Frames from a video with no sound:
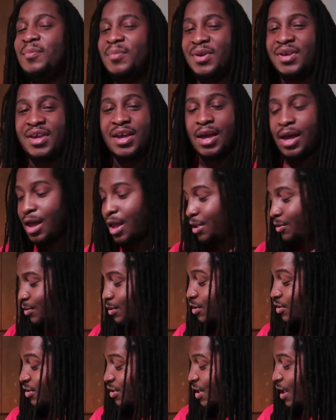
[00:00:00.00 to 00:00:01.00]
But yeah,
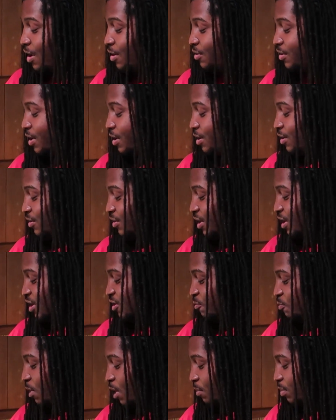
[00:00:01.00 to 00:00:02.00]
it sounds like this thing
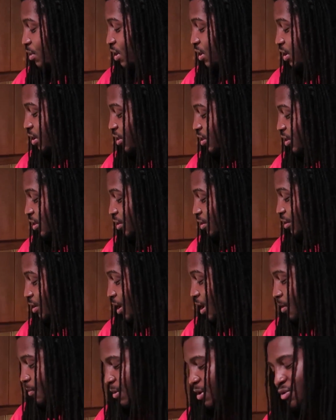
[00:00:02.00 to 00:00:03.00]
is bubbling.
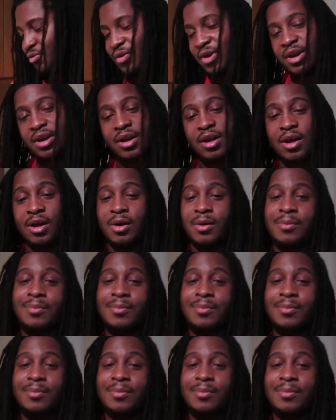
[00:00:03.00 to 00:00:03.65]
Yep, it's ready to go.